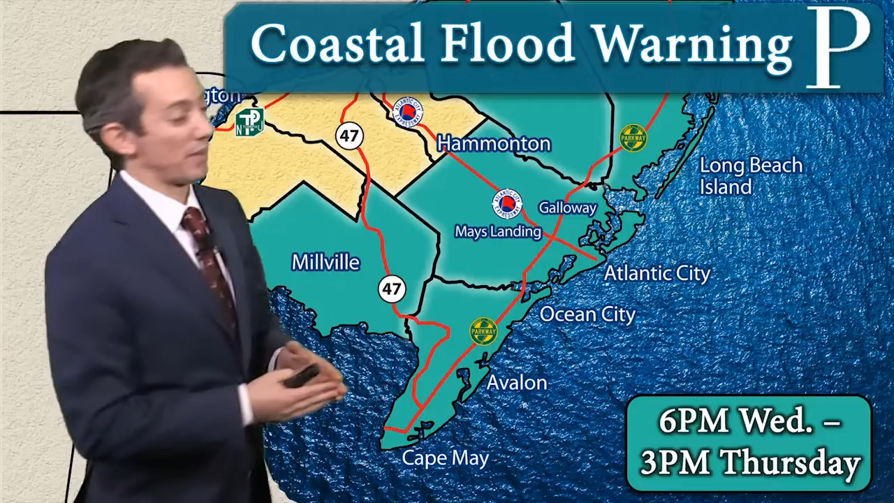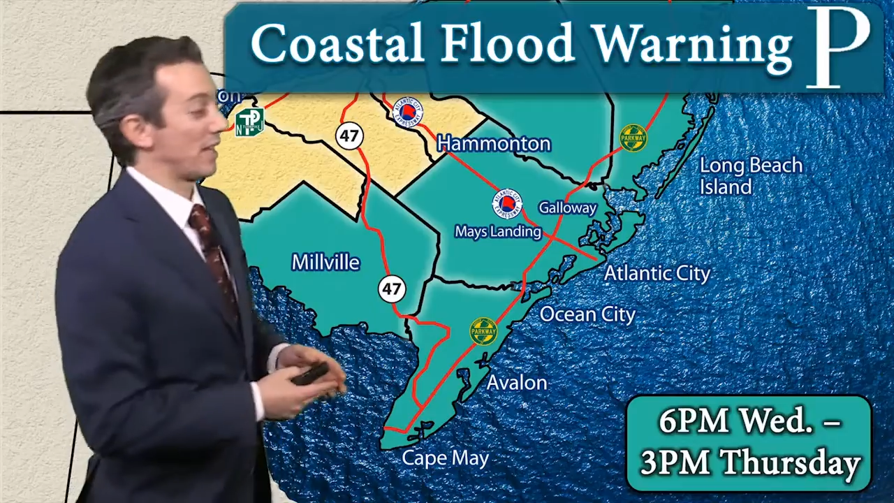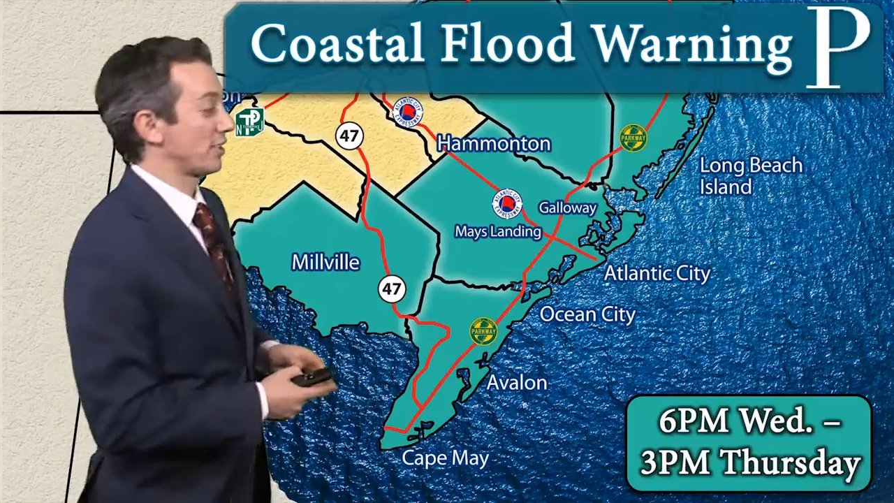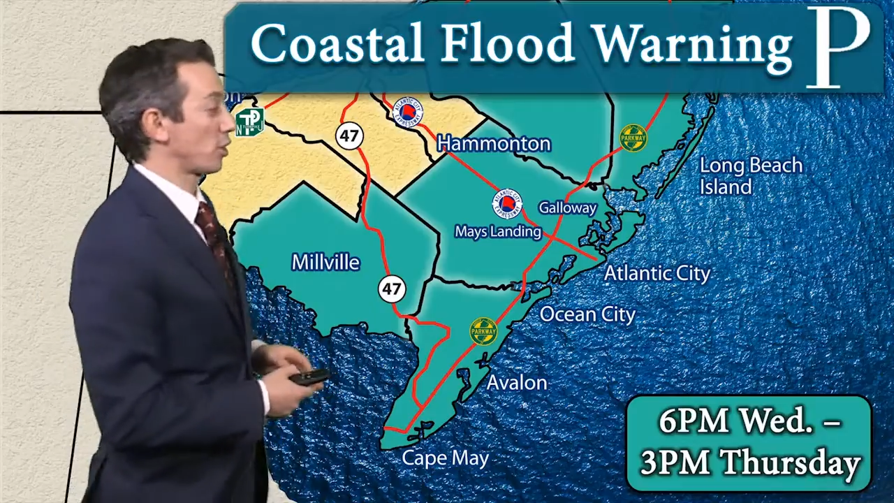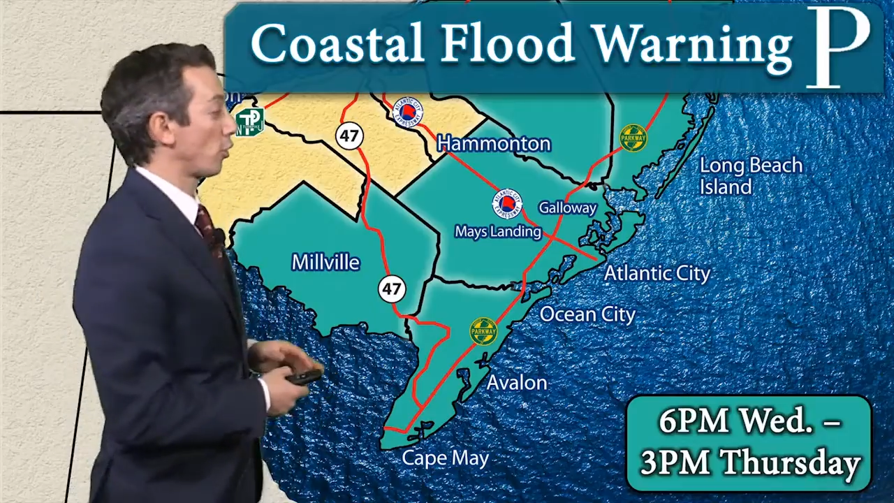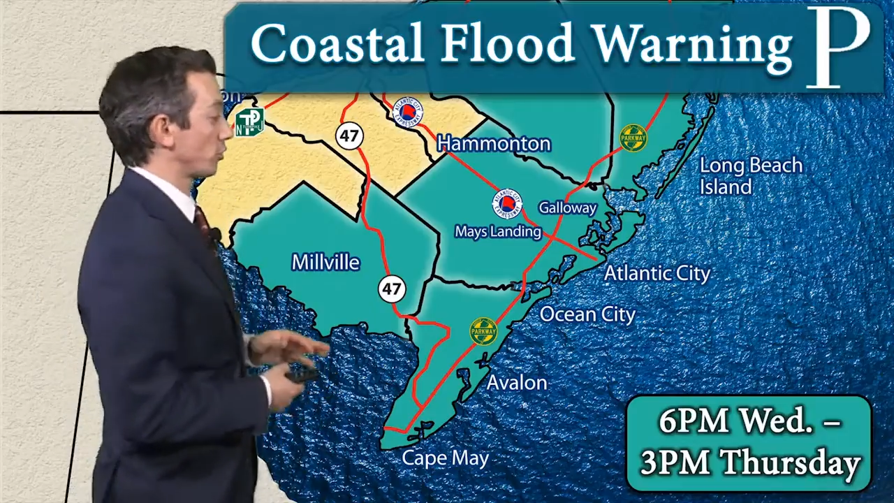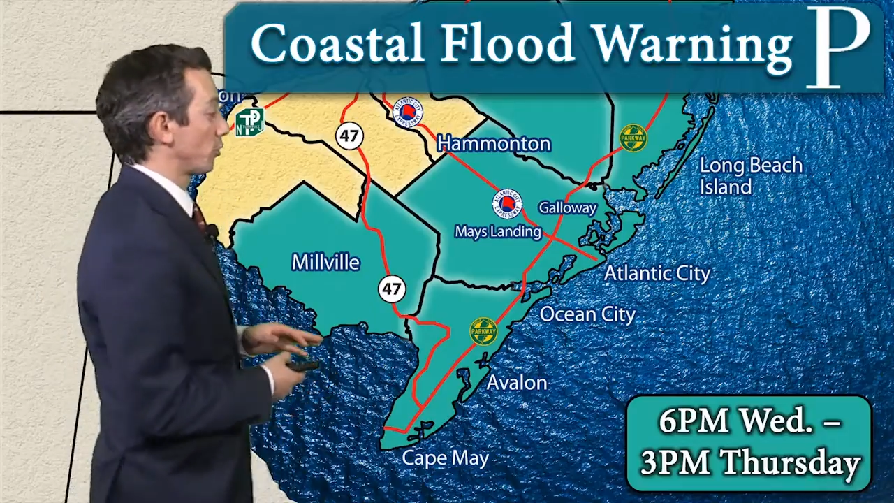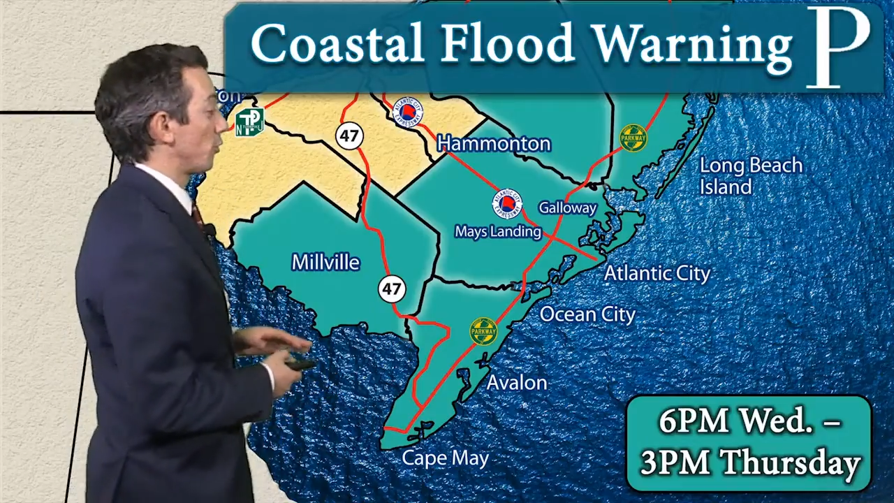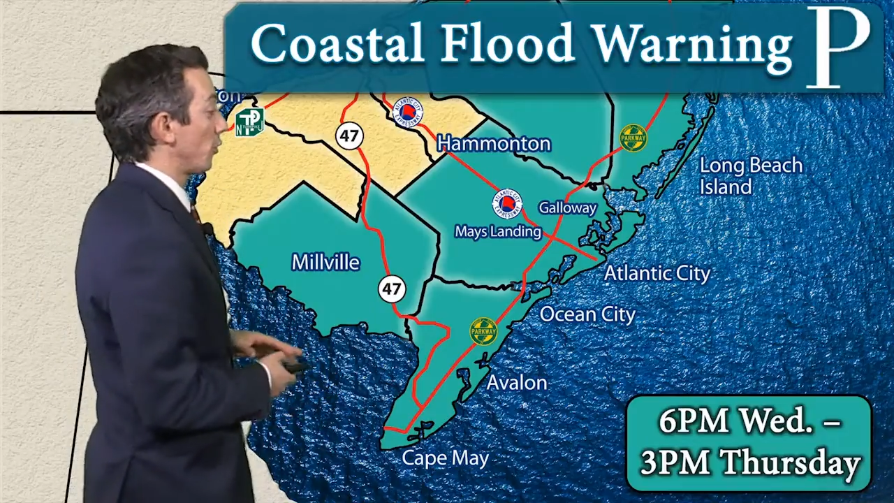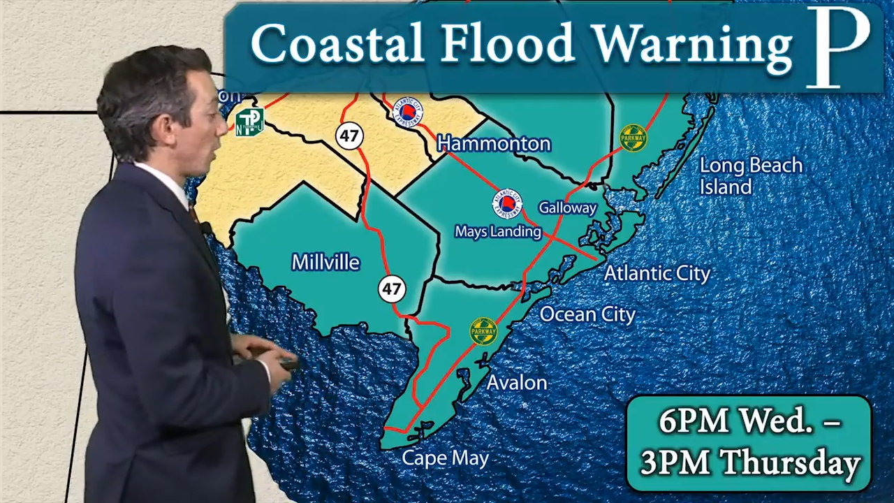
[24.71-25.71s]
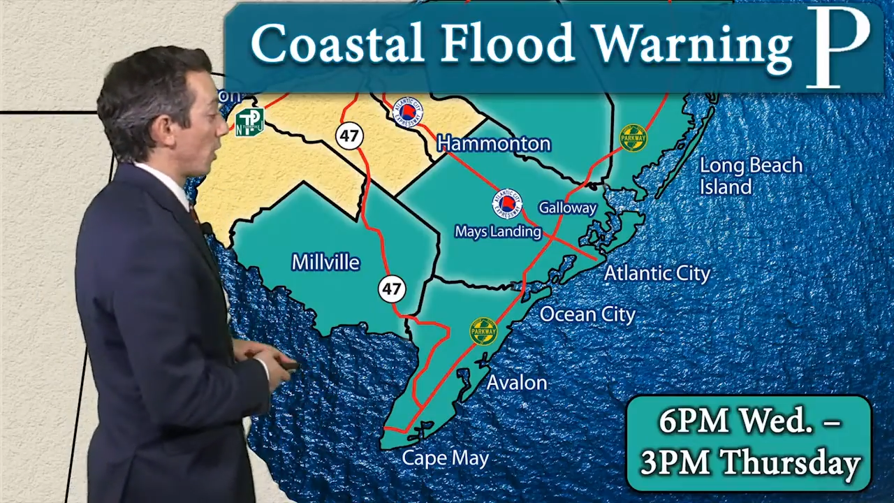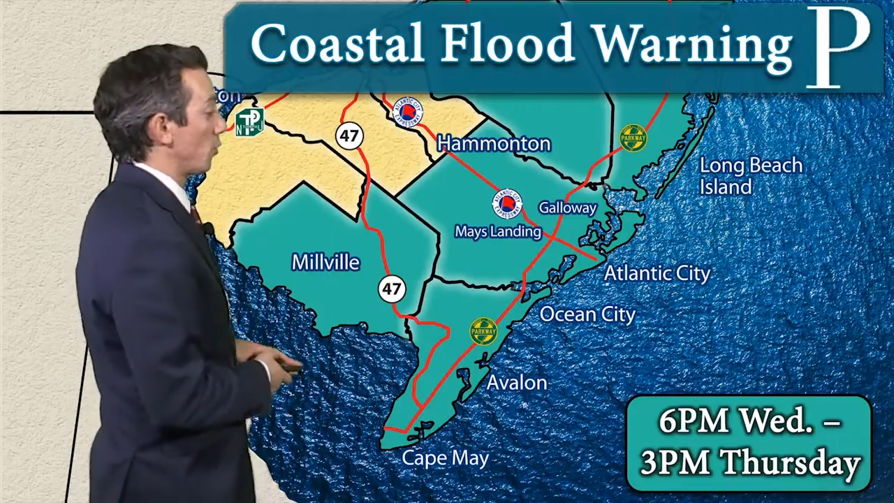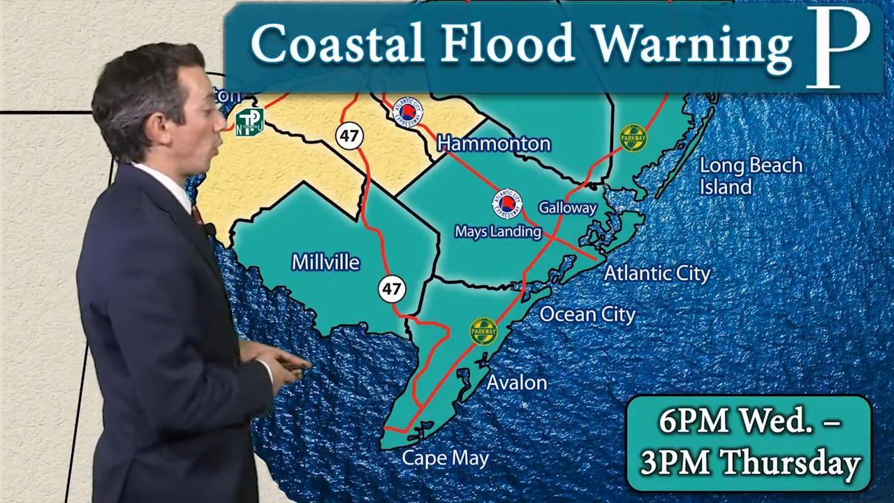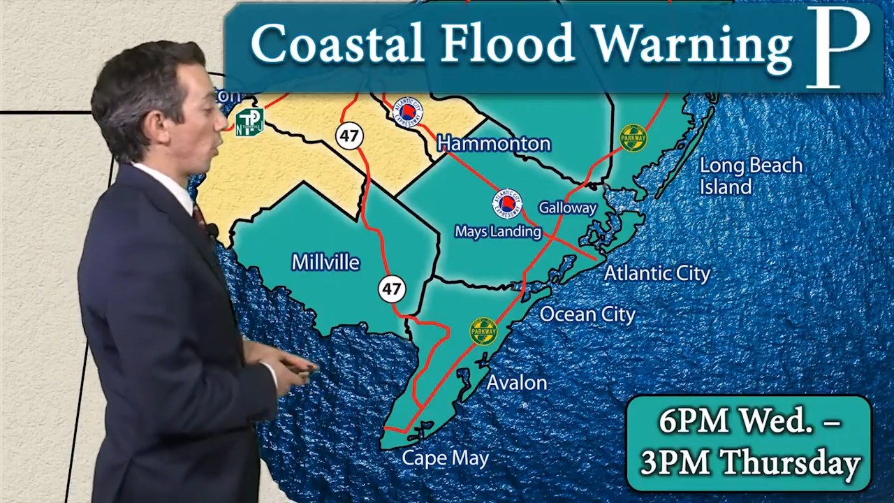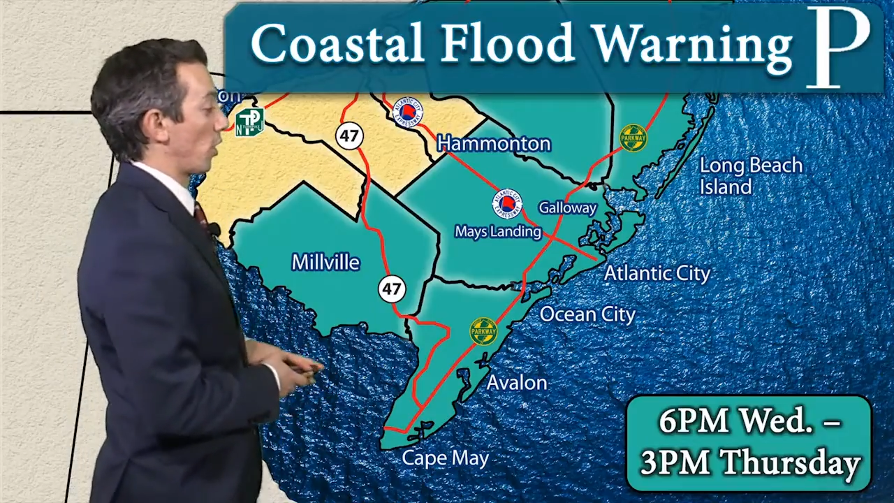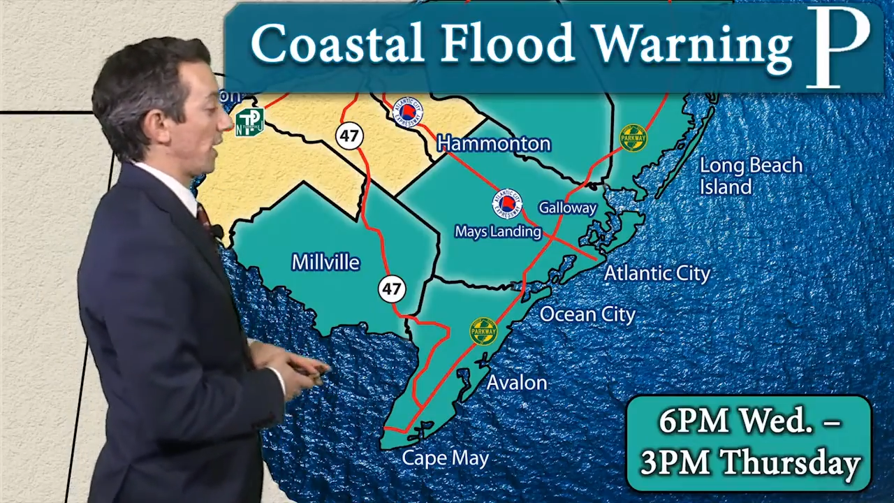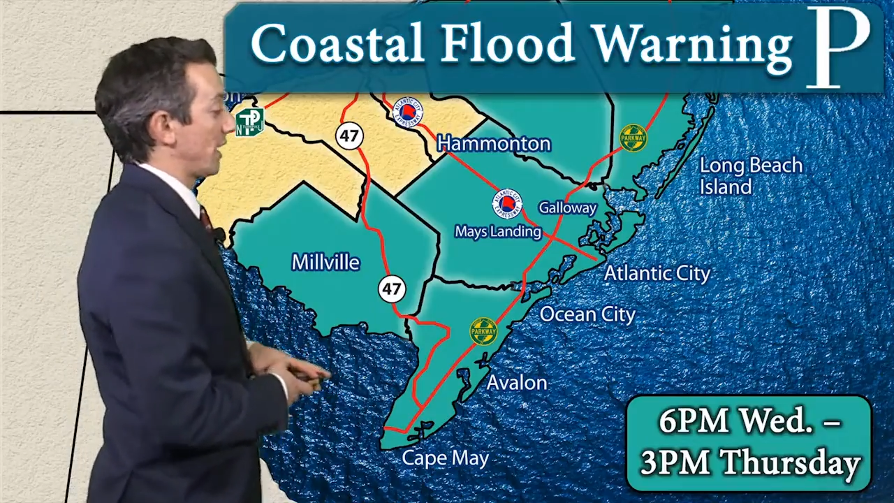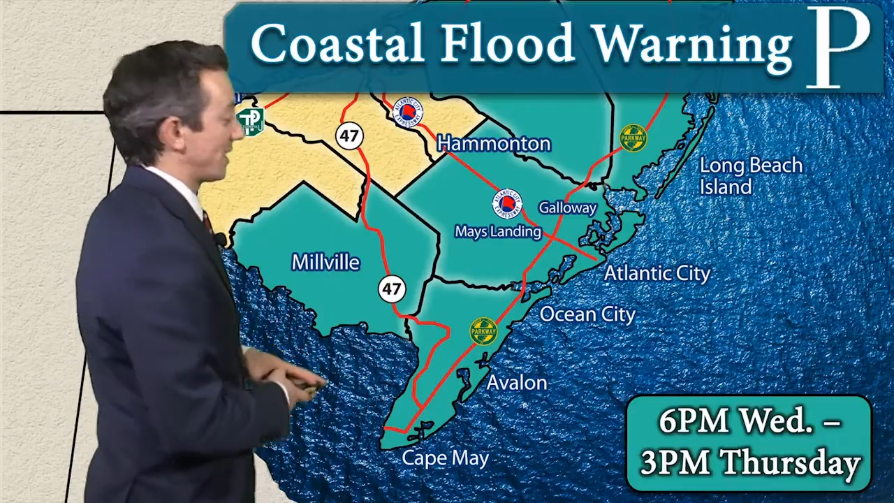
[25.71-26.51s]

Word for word: and that is the coastal flood warning